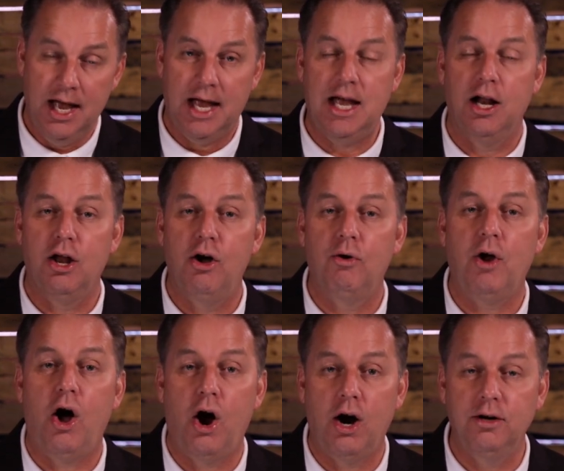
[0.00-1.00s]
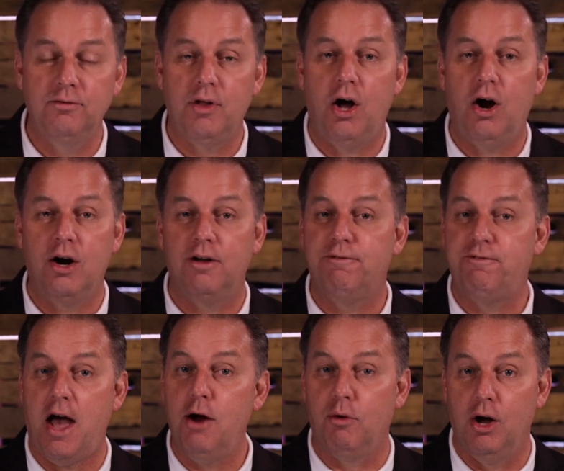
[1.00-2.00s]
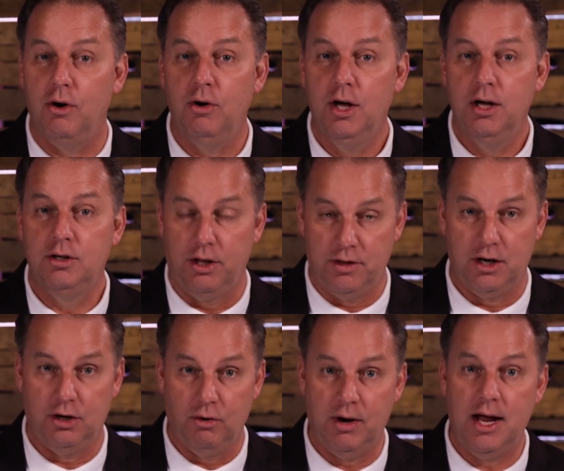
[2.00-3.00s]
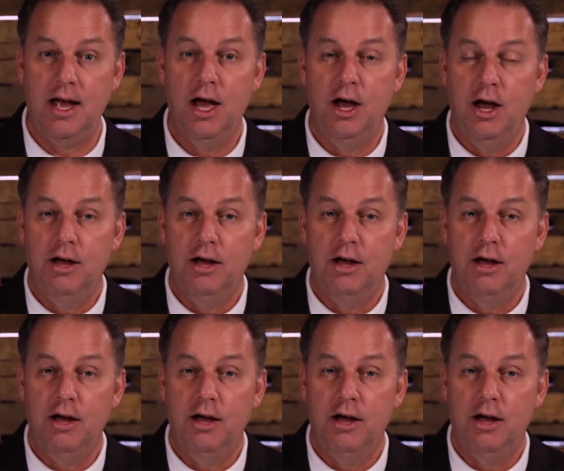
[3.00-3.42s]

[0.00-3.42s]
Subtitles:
He alone hardened the heart of Pharaoh to the degree